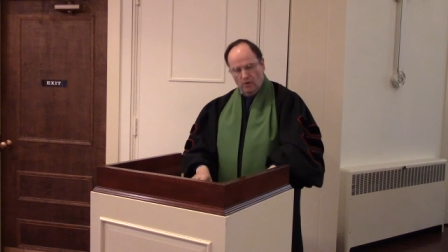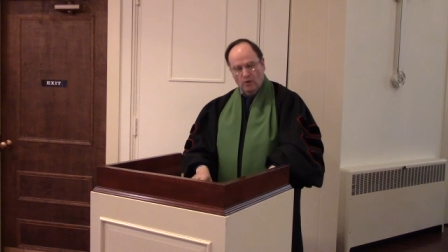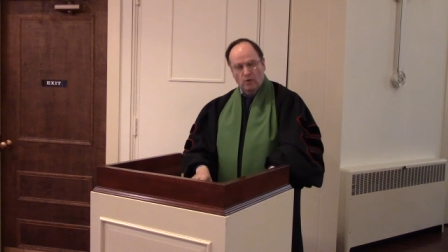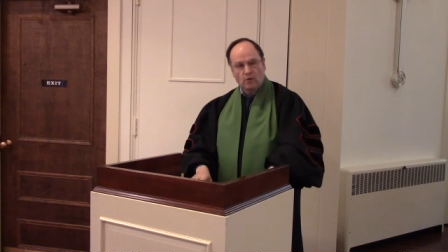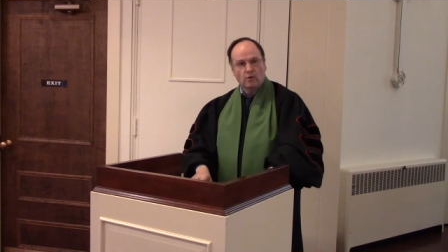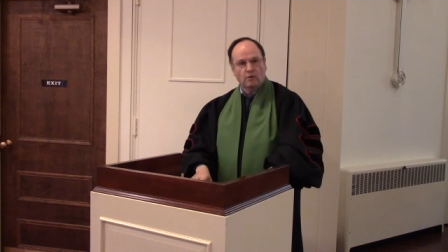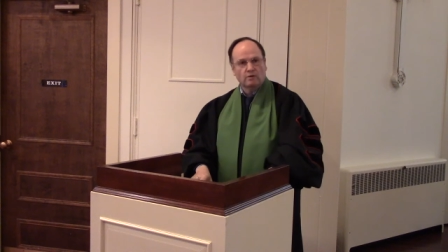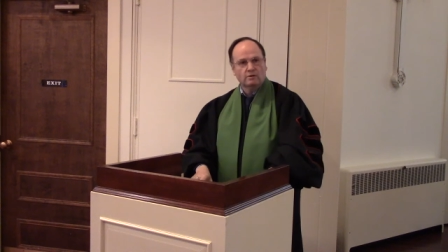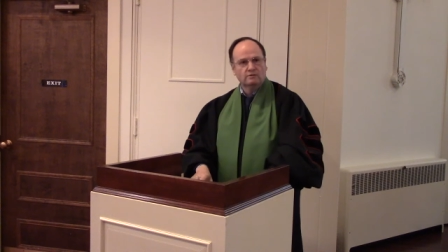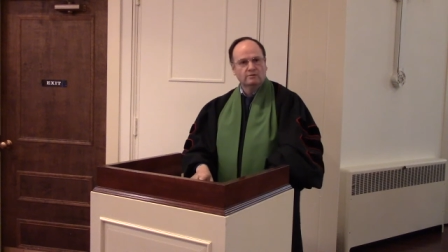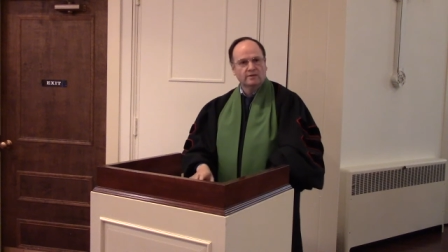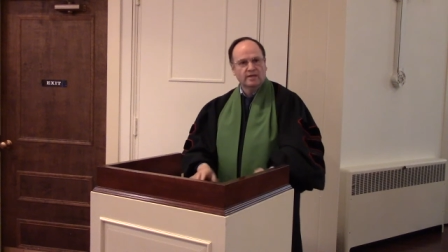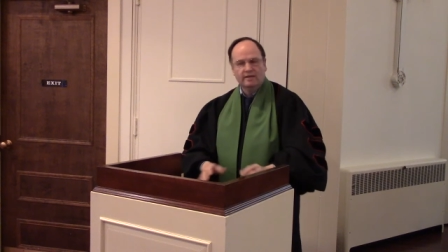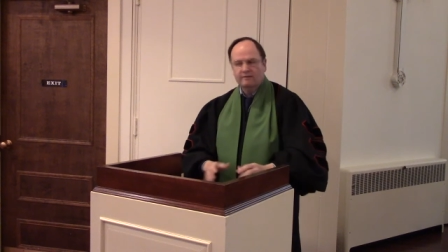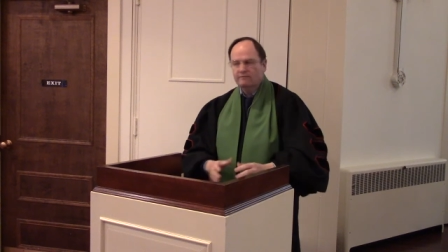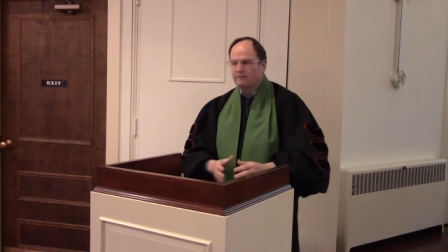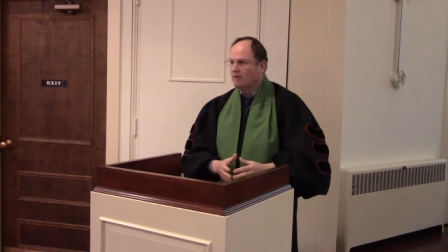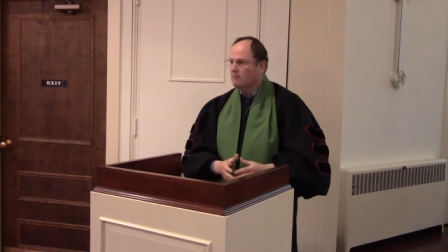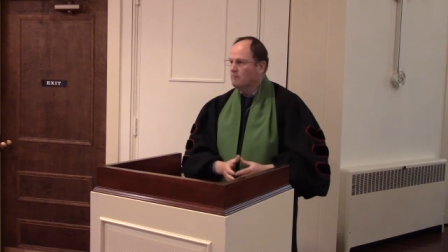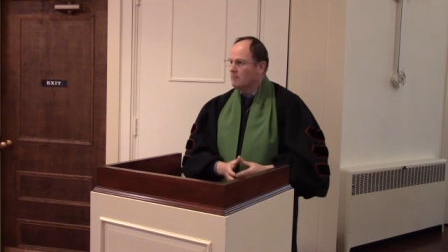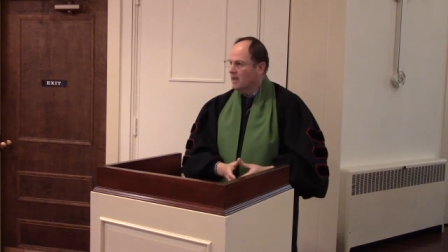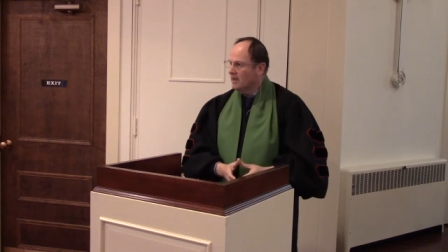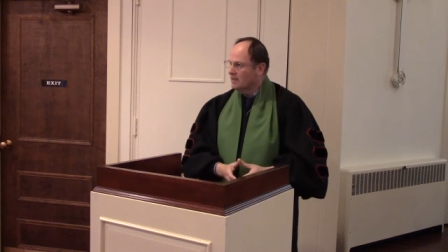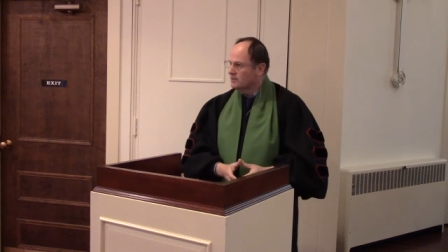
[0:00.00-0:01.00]
or leave a
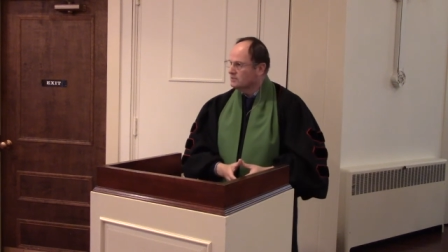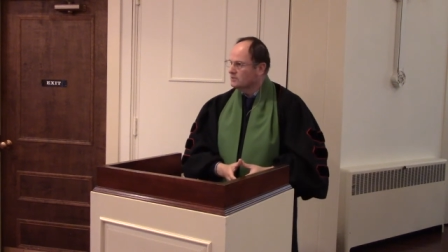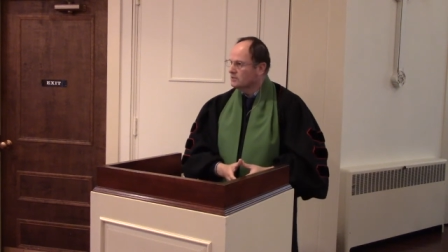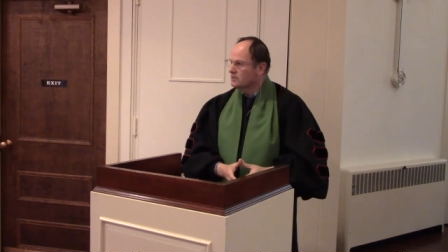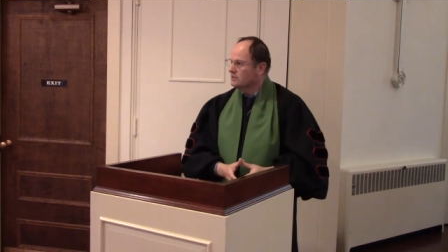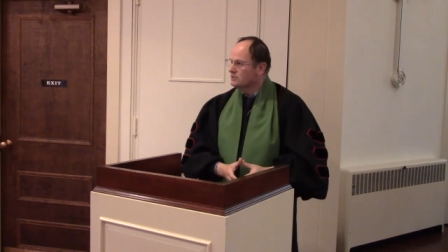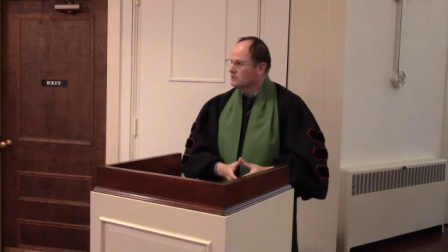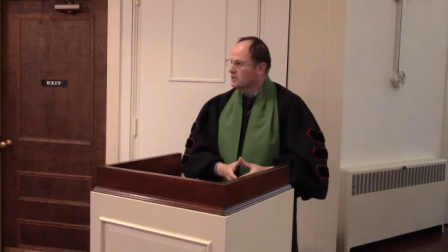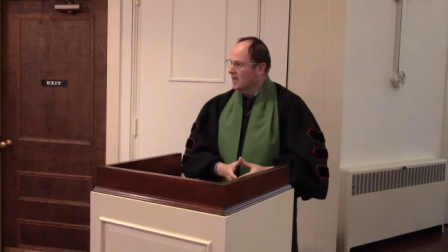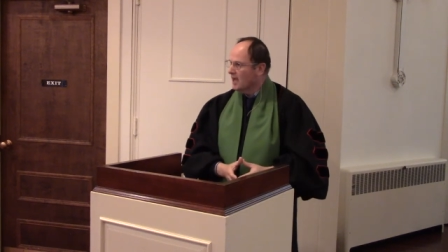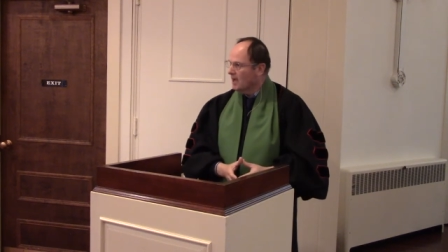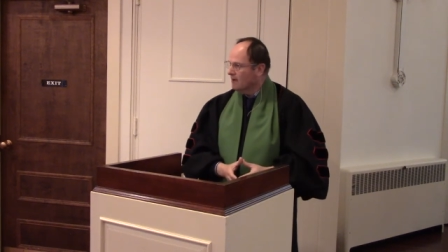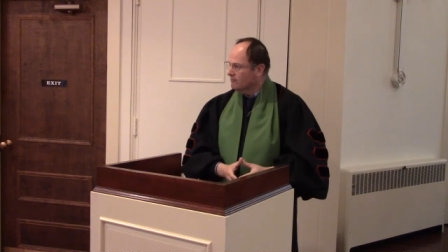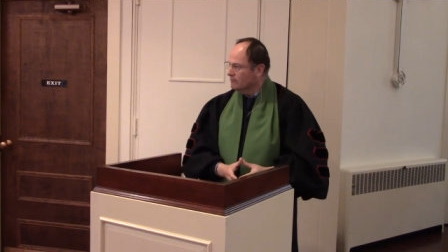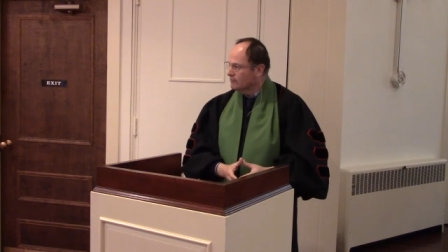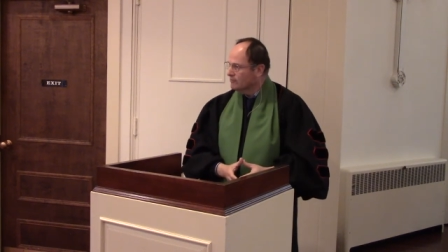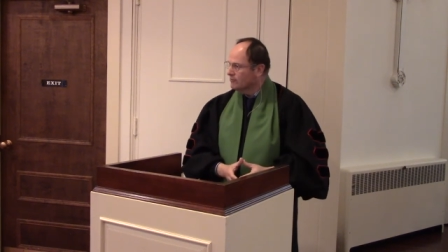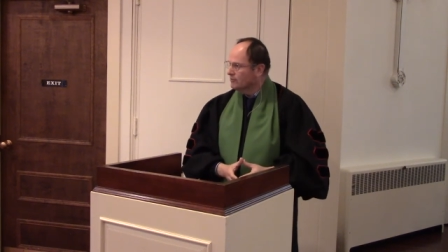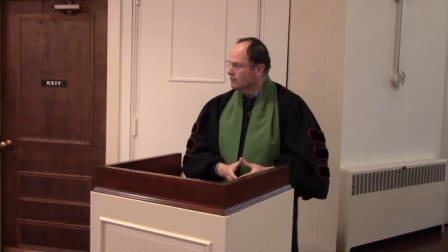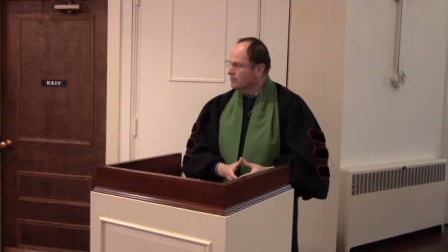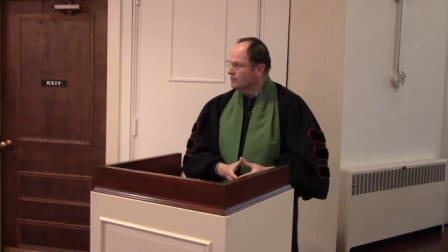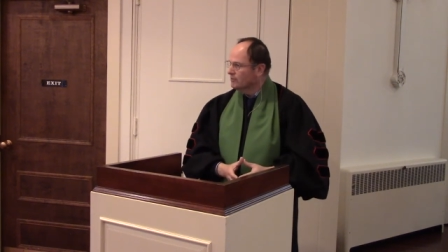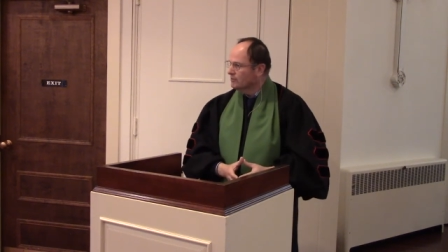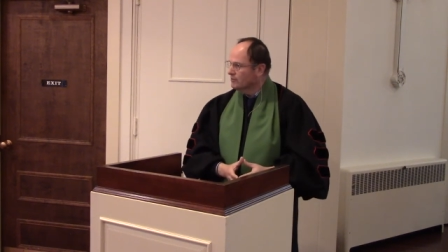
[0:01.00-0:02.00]
message
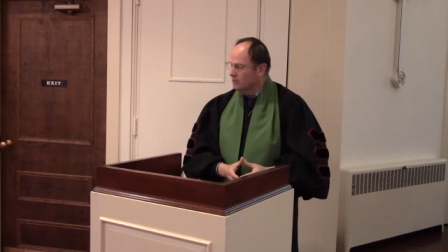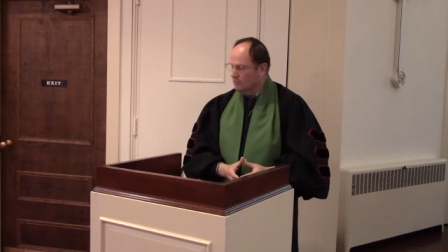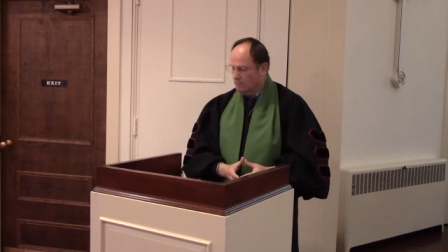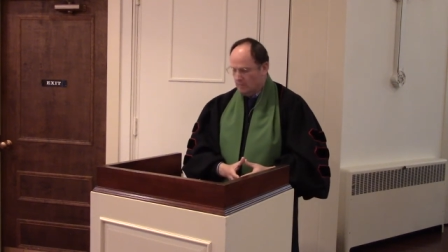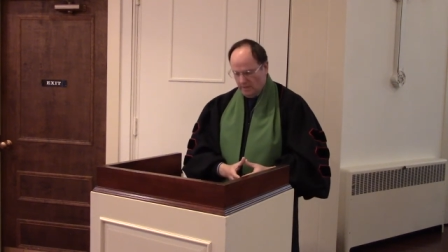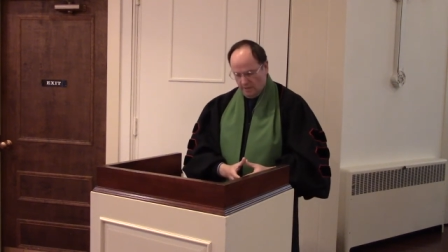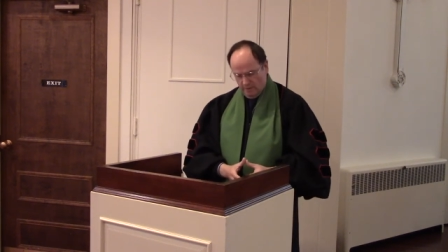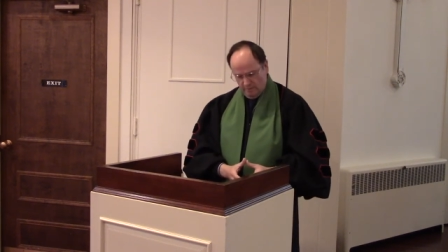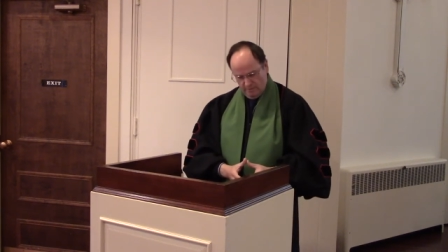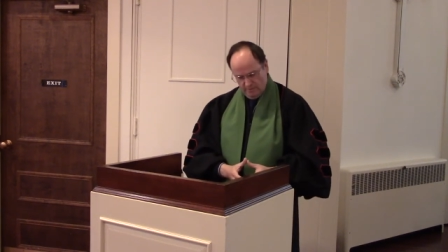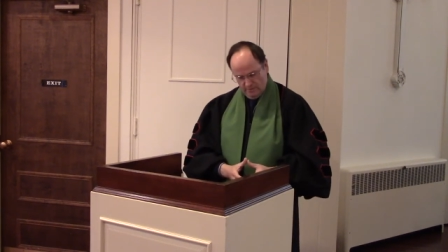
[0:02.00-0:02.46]
after the beep.